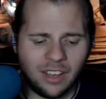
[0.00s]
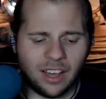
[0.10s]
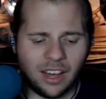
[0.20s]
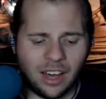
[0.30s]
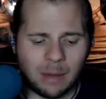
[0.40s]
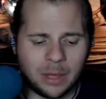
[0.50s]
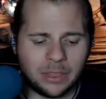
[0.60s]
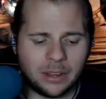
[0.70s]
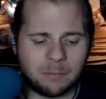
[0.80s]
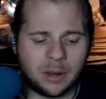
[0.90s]
And
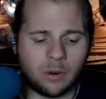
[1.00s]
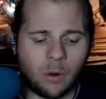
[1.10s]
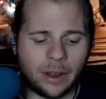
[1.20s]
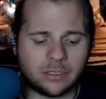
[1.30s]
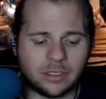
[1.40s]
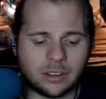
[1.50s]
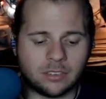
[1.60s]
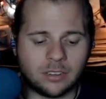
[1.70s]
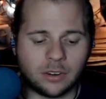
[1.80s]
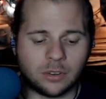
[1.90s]
then mid-August at
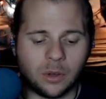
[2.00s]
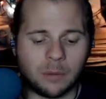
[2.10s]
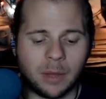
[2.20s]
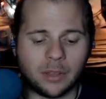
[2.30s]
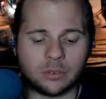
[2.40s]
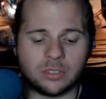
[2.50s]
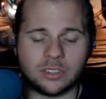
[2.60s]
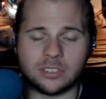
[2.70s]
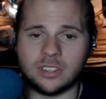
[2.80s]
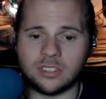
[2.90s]
Saratoga, mile
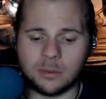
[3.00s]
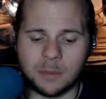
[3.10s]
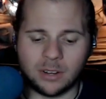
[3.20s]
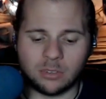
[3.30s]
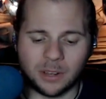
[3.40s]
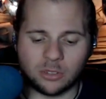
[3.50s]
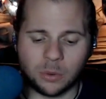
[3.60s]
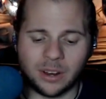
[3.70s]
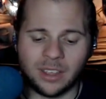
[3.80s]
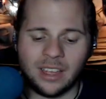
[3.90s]
3/16 in the main specialway,